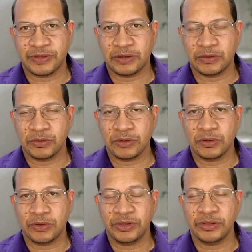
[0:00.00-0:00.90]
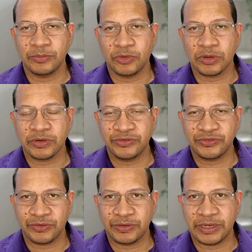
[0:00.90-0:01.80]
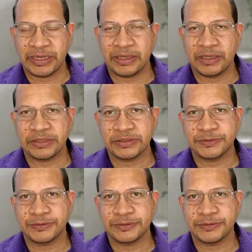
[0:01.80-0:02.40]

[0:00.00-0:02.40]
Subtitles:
that are occurring, the more concerned I get.